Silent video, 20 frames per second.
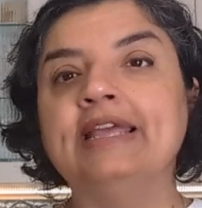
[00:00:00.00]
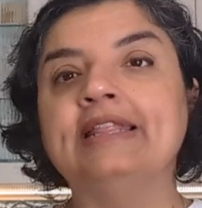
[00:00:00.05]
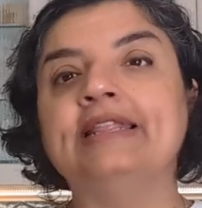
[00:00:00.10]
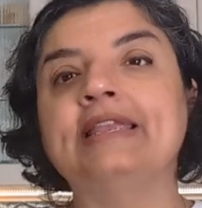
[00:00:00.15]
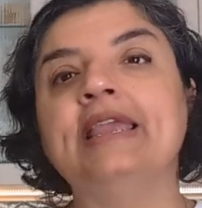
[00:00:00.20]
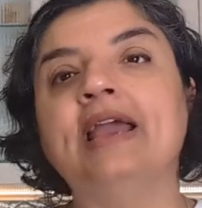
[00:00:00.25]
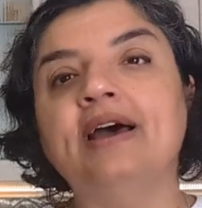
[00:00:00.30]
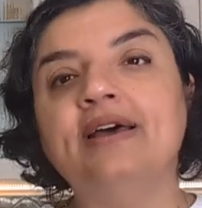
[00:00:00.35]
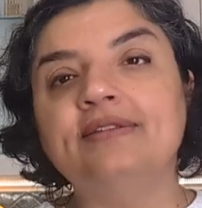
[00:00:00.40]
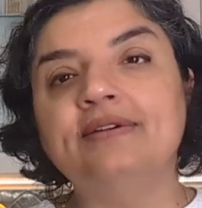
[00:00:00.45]

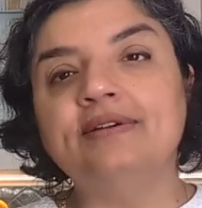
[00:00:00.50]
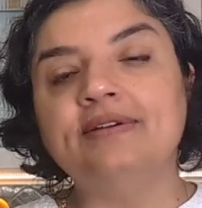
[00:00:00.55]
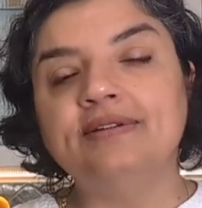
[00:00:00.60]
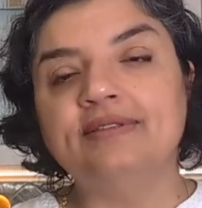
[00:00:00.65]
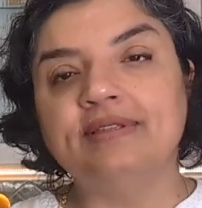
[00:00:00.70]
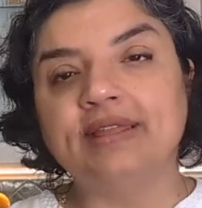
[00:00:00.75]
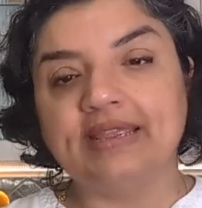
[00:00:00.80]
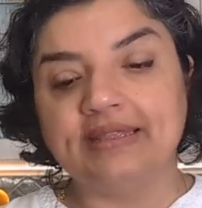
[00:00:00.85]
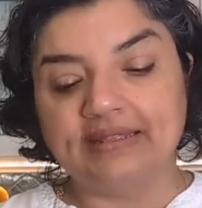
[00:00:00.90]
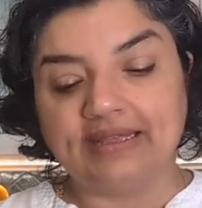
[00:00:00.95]
The other
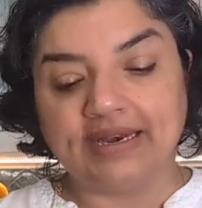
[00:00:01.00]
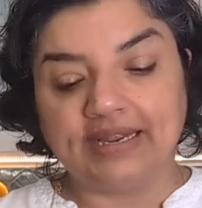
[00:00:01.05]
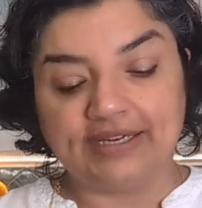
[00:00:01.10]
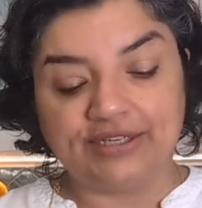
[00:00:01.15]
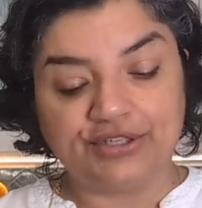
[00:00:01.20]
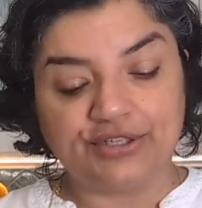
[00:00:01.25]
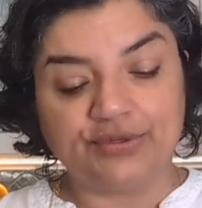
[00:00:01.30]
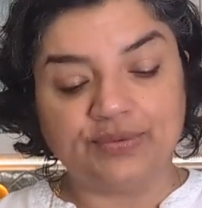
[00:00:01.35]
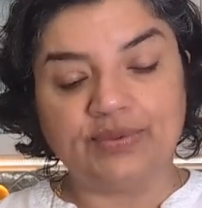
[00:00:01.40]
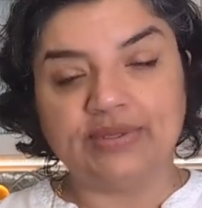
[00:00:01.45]
thing that I
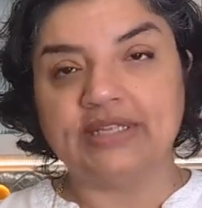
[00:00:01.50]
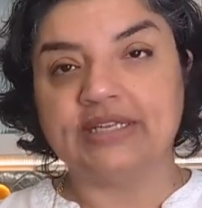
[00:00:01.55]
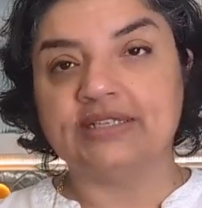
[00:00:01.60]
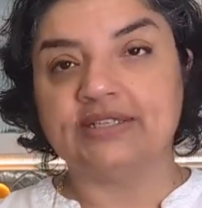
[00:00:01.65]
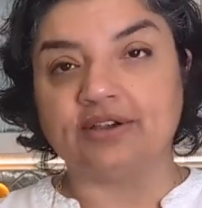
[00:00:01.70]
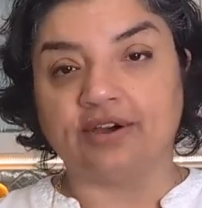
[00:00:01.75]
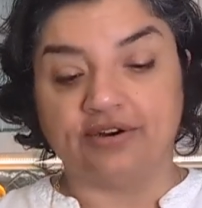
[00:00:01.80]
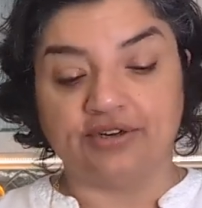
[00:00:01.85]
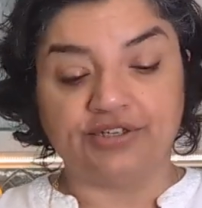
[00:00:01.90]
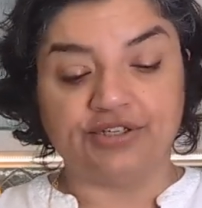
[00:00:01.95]
do with
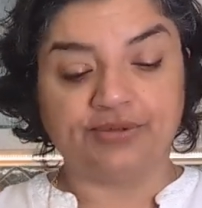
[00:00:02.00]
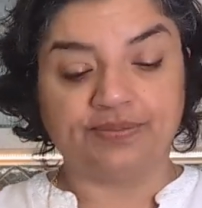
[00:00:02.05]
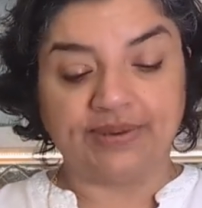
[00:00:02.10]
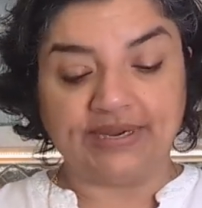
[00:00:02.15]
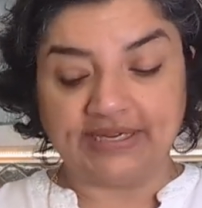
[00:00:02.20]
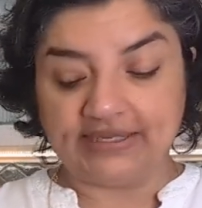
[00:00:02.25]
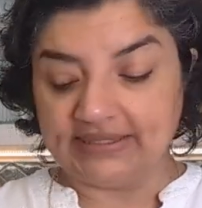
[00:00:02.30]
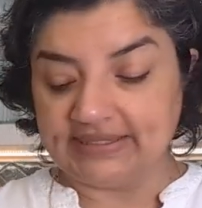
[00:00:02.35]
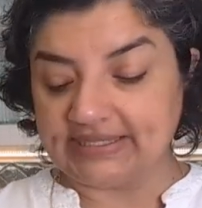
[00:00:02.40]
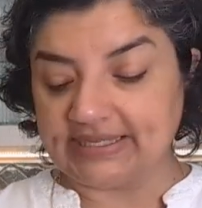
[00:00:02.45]
these orange
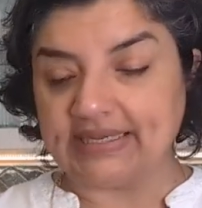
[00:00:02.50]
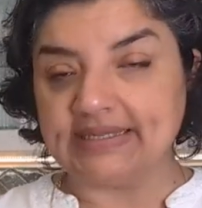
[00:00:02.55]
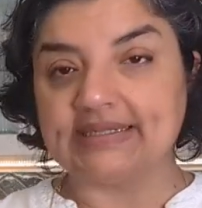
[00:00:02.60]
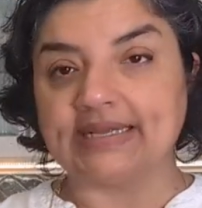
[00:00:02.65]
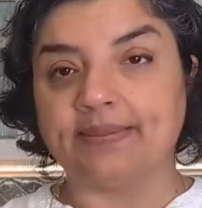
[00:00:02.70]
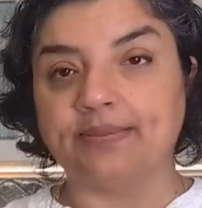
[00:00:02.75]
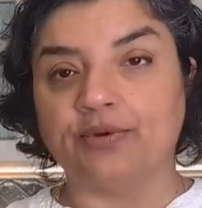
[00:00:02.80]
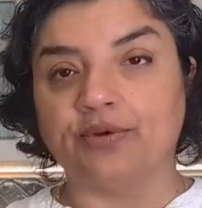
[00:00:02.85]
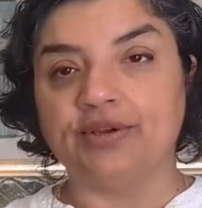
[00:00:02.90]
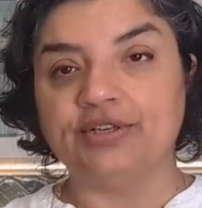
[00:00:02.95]
peels is
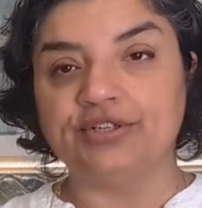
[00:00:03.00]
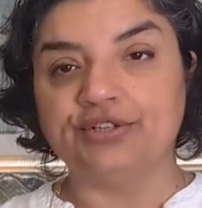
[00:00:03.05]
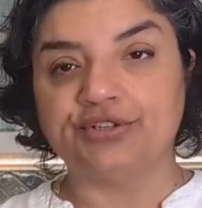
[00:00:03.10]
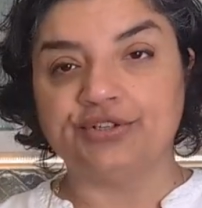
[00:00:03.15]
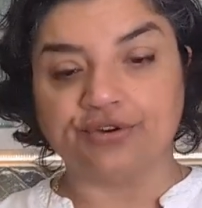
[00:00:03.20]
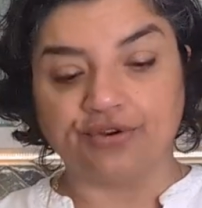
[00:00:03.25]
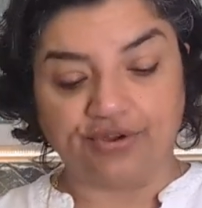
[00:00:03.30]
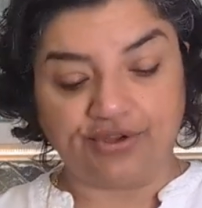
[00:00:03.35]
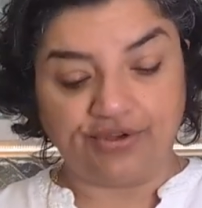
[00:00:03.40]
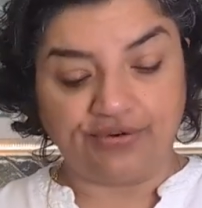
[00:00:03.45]
I'm going to
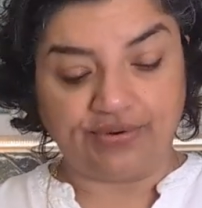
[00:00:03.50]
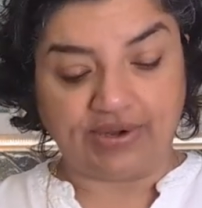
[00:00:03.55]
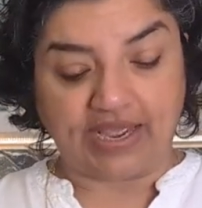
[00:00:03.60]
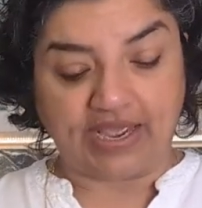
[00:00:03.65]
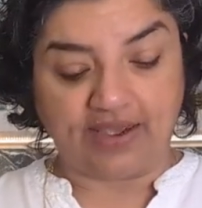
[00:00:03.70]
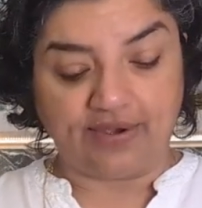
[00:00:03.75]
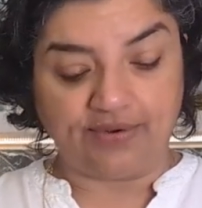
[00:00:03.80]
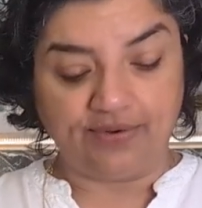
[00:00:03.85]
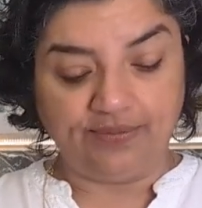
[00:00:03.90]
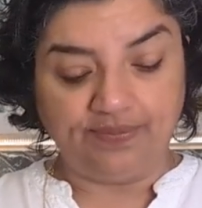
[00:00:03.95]
show you
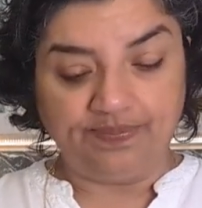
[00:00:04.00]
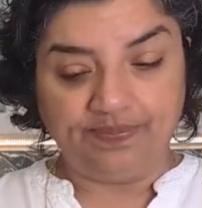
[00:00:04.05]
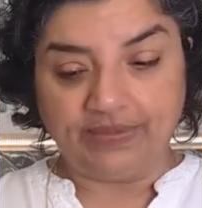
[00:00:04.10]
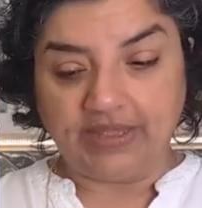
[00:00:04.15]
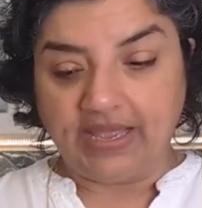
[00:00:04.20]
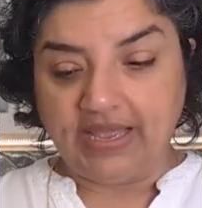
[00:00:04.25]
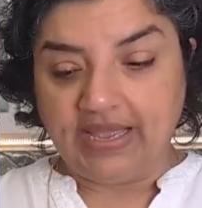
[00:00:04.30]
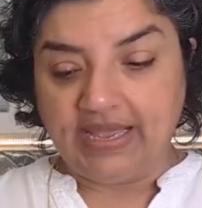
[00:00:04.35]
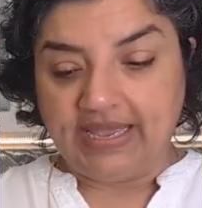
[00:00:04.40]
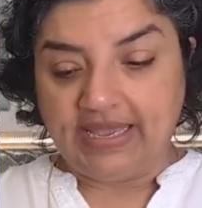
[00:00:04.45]
now
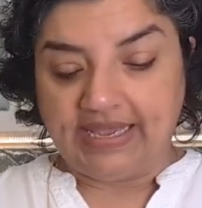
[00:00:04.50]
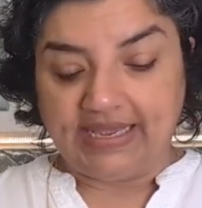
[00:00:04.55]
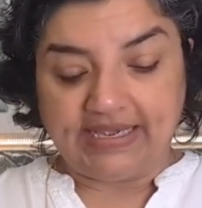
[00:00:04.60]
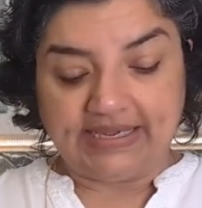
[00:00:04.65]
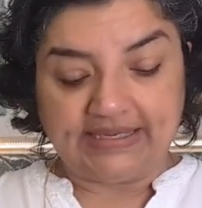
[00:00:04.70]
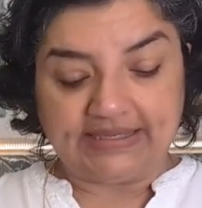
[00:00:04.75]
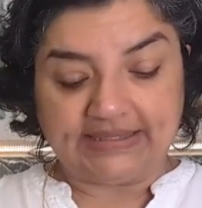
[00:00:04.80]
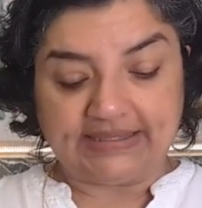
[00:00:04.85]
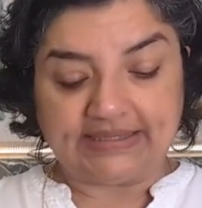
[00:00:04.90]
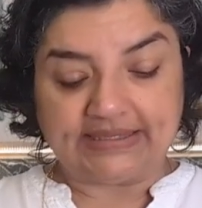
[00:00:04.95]

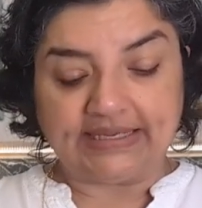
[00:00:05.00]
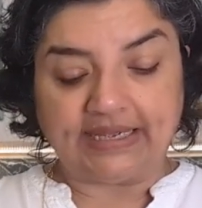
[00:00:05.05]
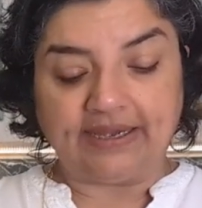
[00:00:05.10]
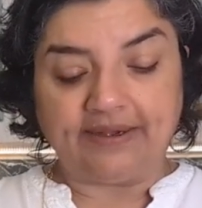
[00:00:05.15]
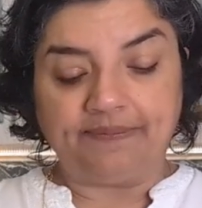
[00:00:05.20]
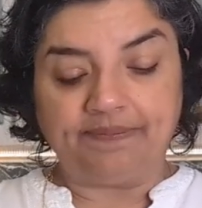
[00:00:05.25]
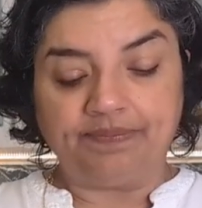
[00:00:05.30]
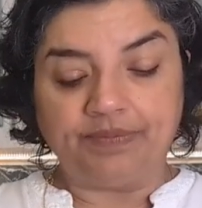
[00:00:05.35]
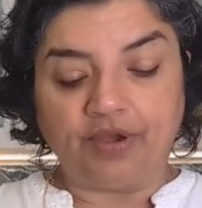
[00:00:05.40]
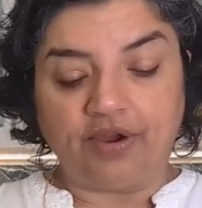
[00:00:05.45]
is
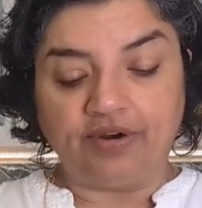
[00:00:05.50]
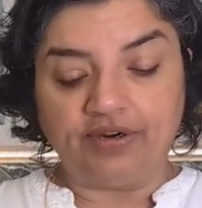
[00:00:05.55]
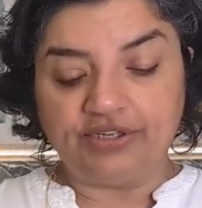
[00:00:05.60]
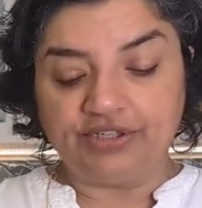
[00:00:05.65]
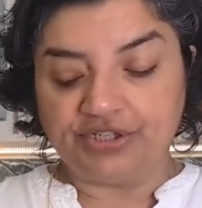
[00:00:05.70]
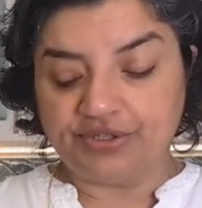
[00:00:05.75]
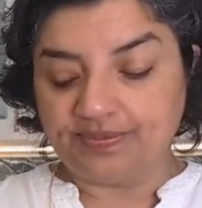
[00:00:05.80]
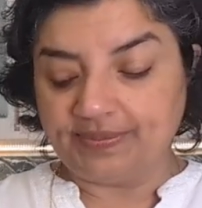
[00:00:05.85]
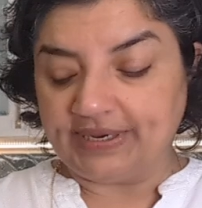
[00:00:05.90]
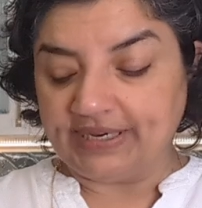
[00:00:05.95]

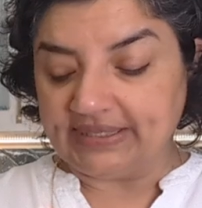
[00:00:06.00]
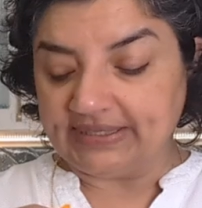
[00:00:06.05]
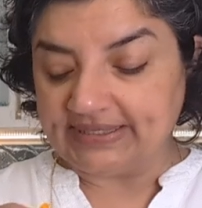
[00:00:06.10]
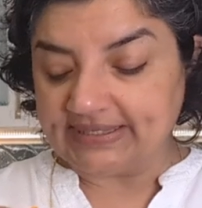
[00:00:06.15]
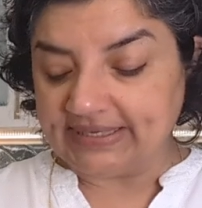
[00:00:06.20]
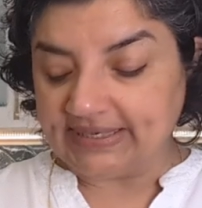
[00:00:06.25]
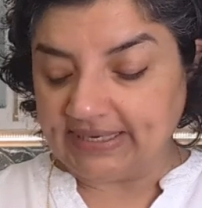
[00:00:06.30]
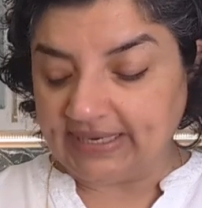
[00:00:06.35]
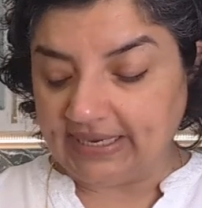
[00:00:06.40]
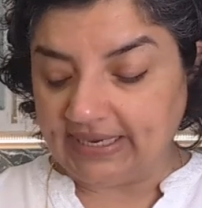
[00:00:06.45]
orange
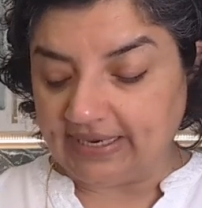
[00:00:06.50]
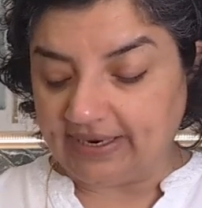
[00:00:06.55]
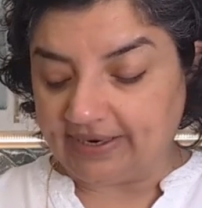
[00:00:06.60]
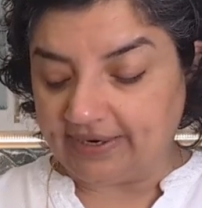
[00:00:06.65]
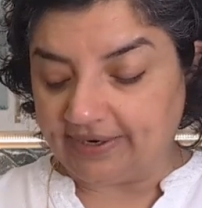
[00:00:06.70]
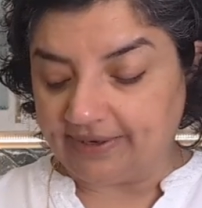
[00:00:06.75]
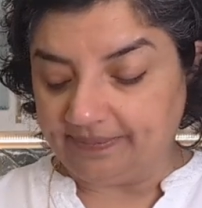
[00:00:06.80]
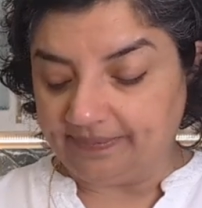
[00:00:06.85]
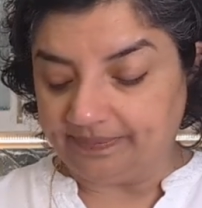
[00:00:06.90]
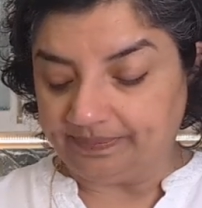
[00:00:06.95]
peels in
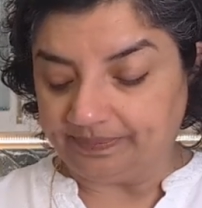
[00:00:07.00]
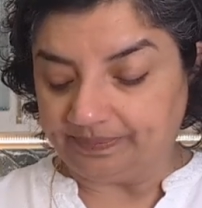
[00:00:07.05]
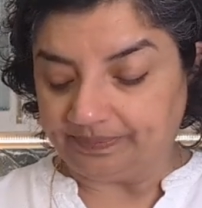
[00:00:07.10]
here.